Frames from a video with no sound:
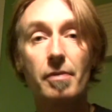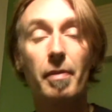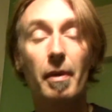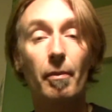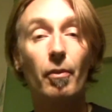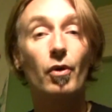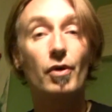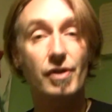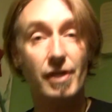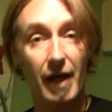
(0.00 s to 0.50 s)
a bit
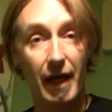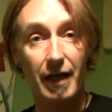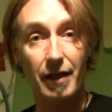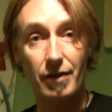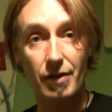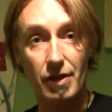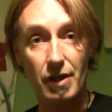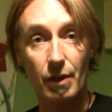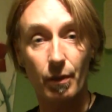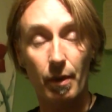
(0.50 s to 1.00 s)
more
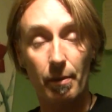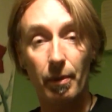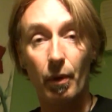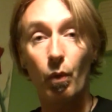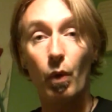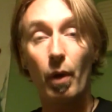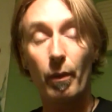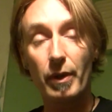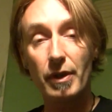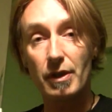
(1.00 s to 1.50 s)
science to it. But
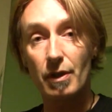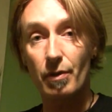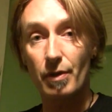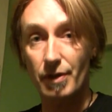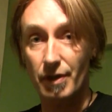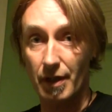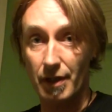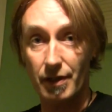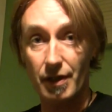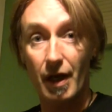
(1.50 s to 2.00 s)
what we do
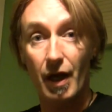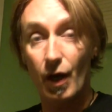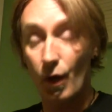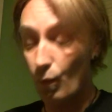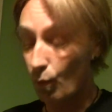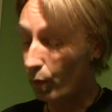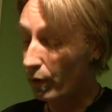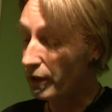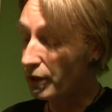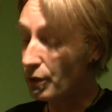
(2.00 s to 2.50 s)
is this.
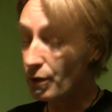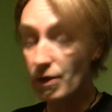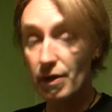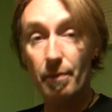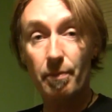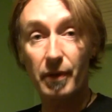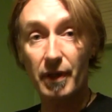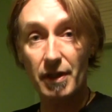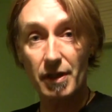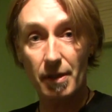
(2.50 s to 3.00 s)
We use the
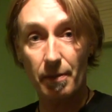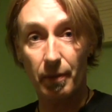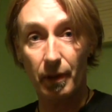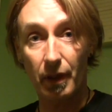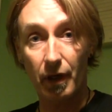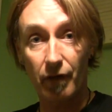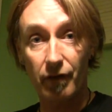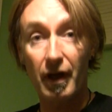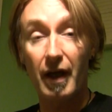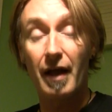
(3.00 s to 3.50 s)
principle
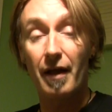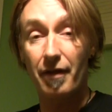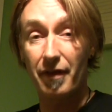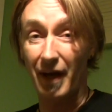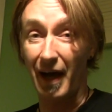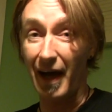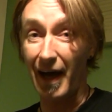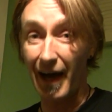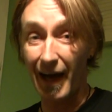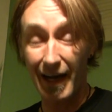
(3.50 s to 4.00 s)
of the
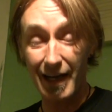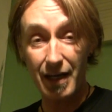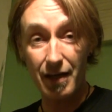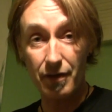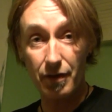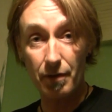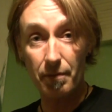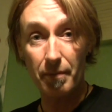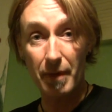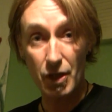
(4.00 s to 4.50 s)
higher
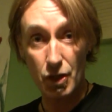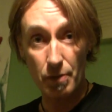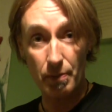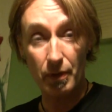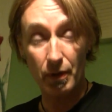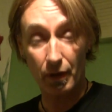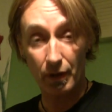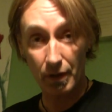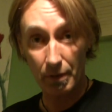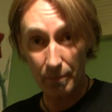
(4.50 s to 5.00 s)
the
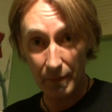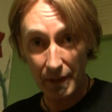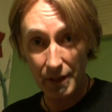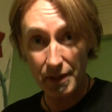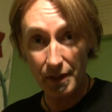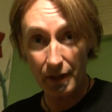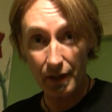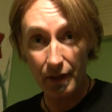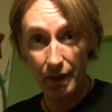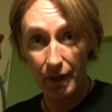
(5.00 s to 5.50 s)
measurement on the
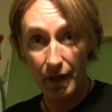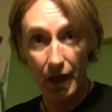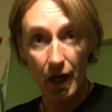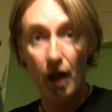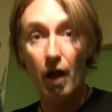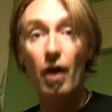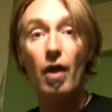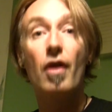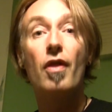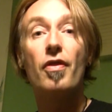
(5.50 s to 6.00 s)
meter,
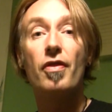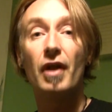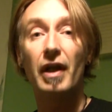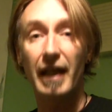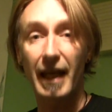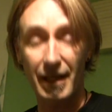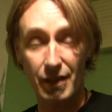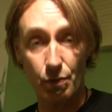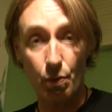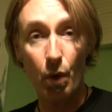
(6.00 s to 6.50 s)
the
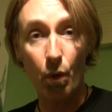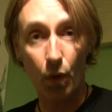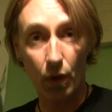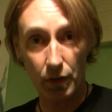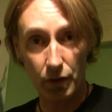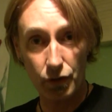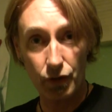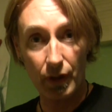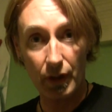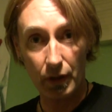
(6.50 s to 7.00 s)
less we
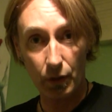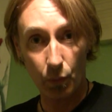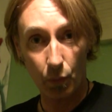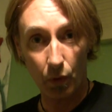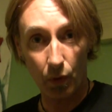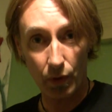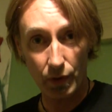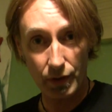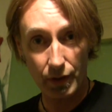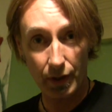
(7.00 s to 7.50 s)
want to drink the
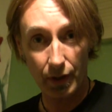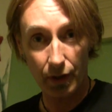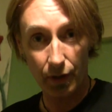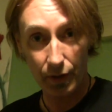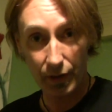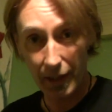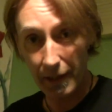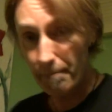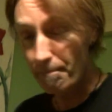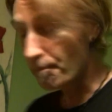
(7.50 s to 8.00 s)
water,
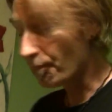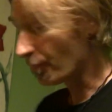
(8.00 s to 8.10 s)
okay?